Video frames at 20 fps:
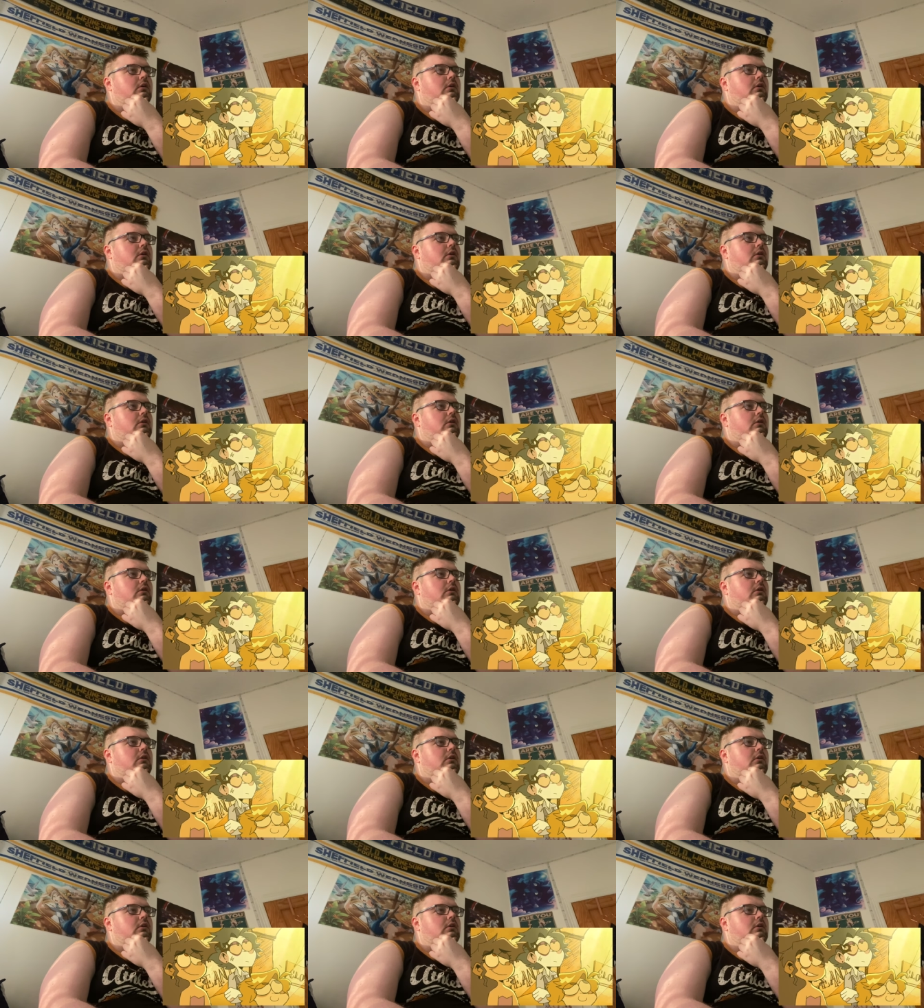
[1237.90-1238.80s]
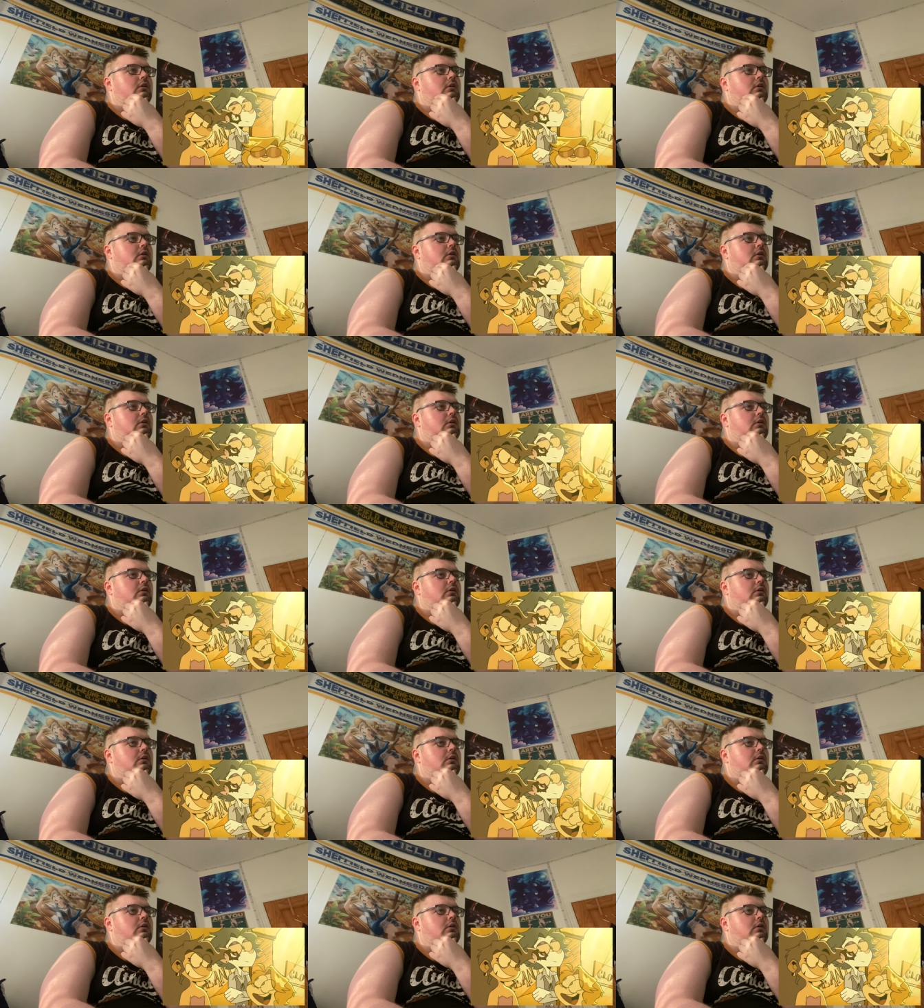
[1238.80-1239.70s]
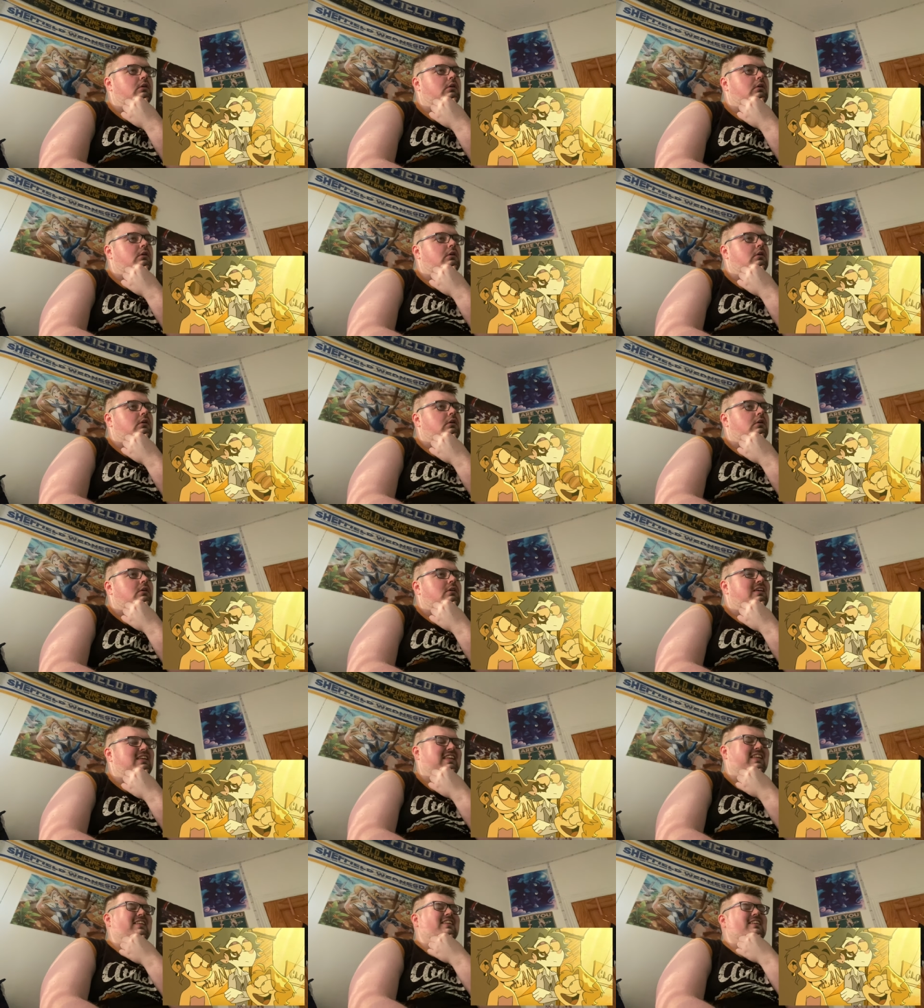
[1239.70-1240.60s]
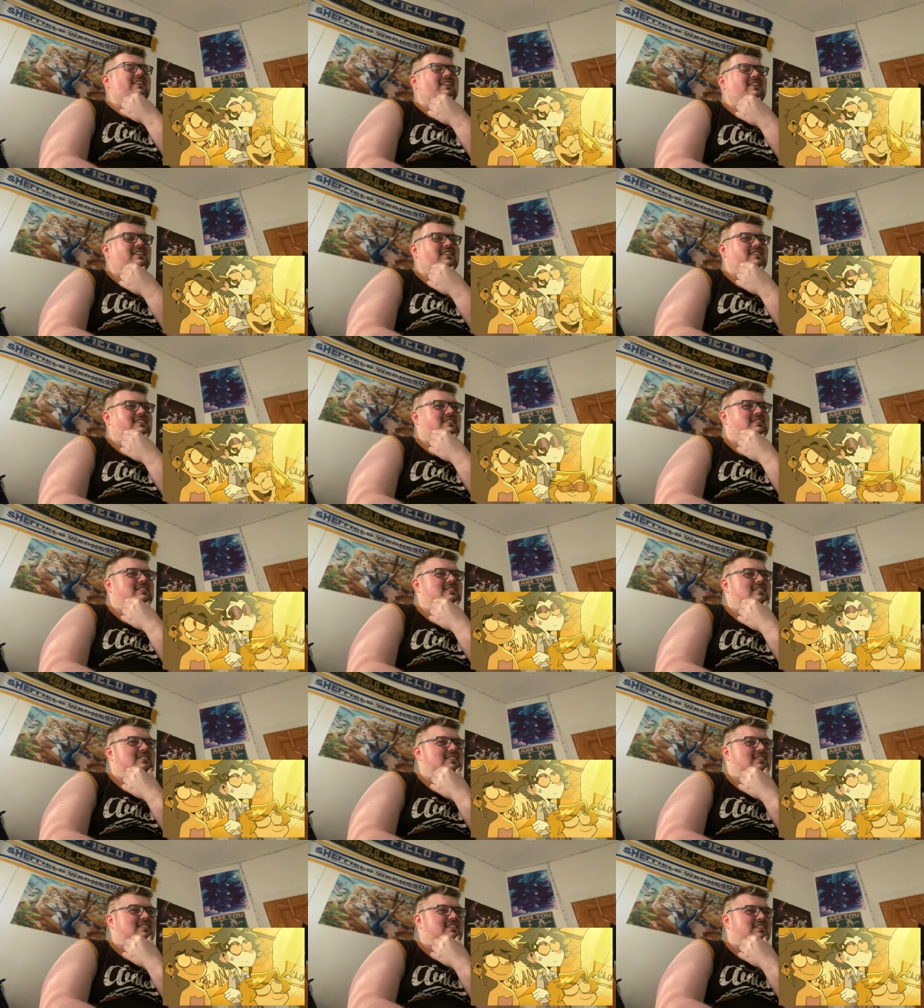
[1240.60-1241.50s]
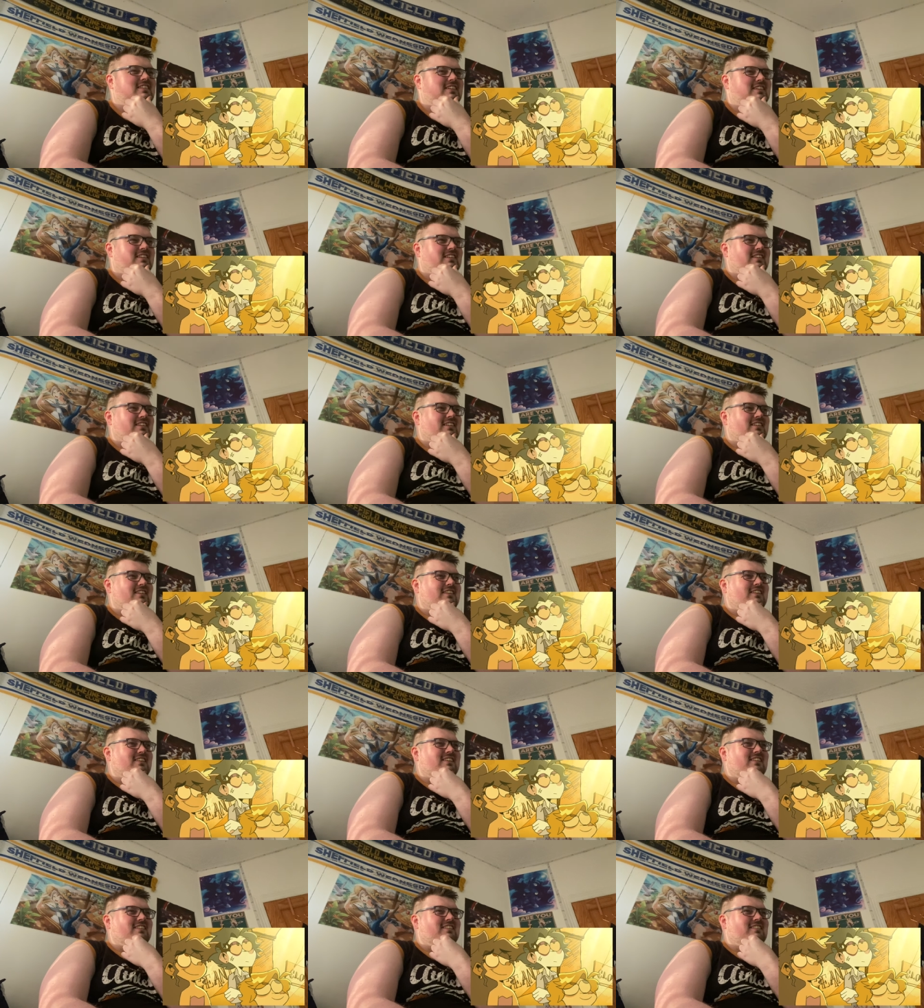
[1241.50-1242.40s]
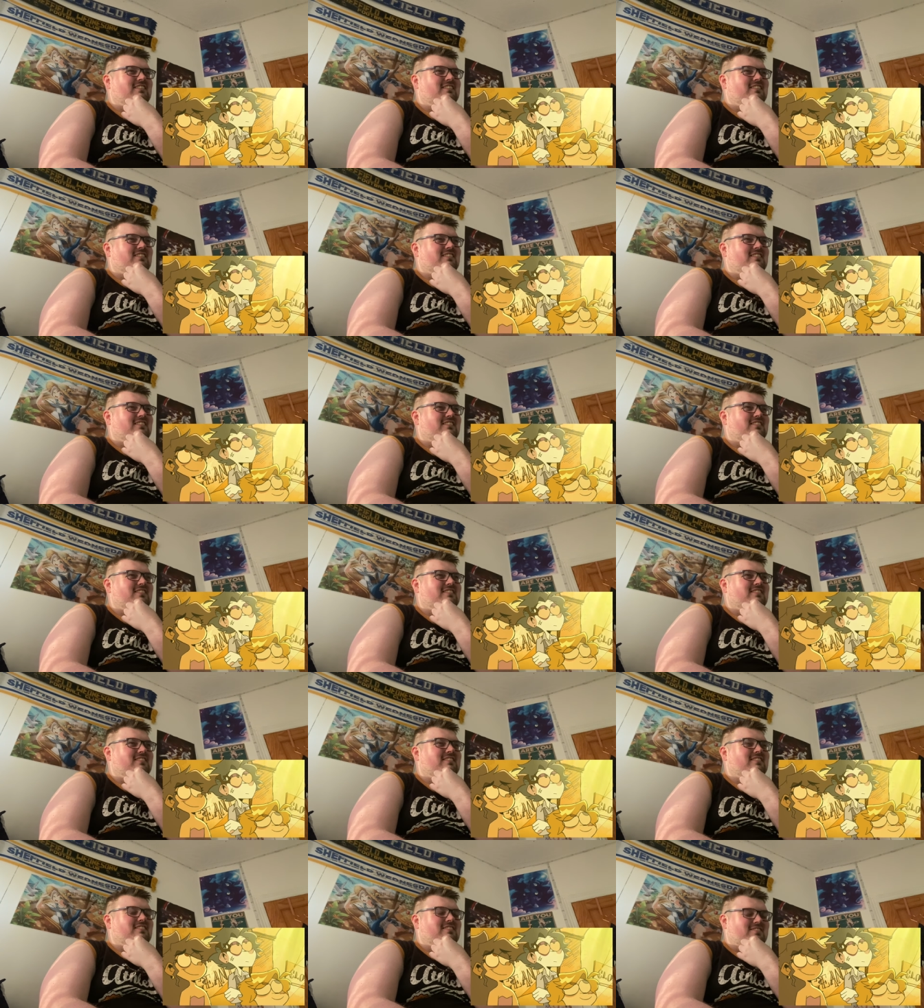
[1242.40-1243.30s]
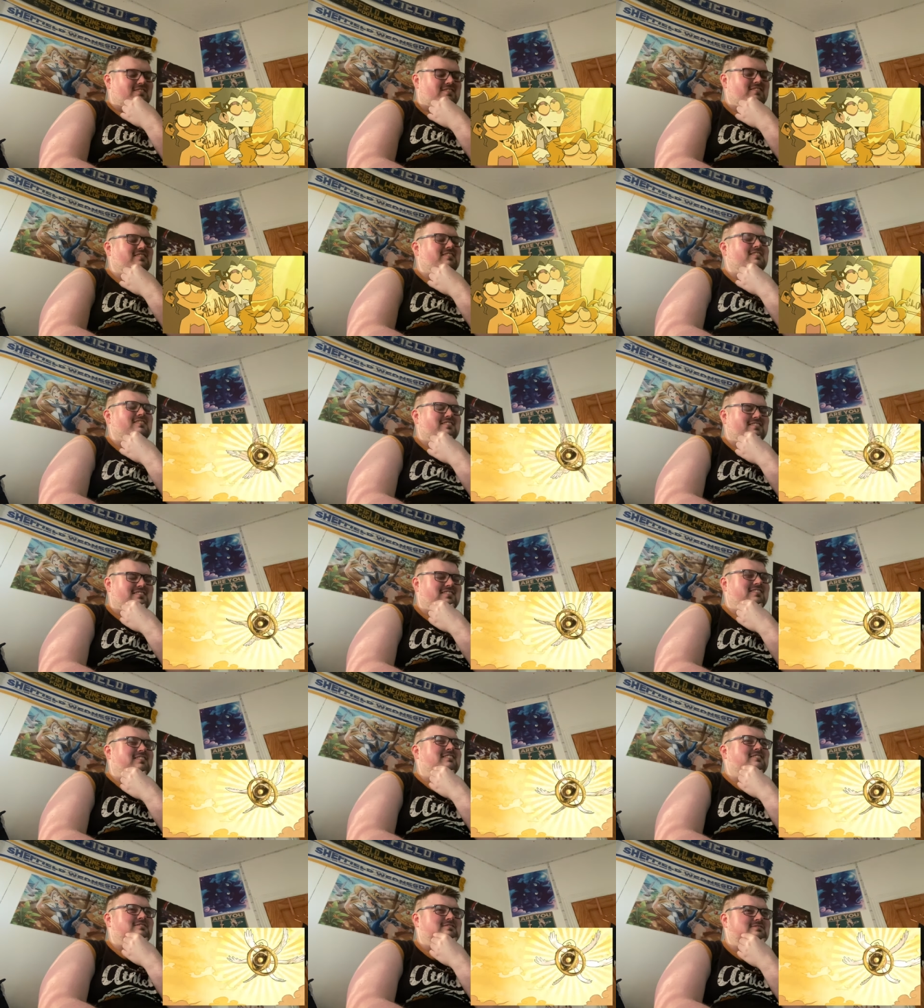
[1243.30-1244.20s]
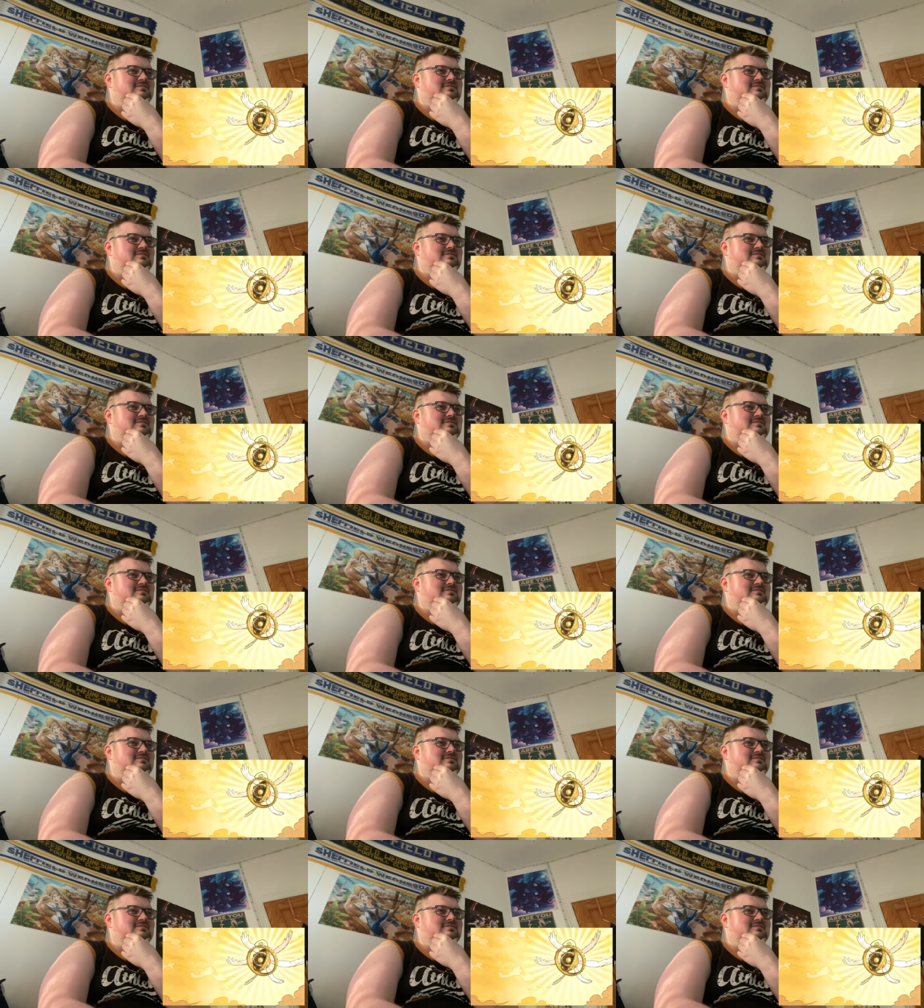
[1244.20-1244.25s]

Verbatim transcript: the name Maggot you've bestowed upon me will always have a warm place in my heart.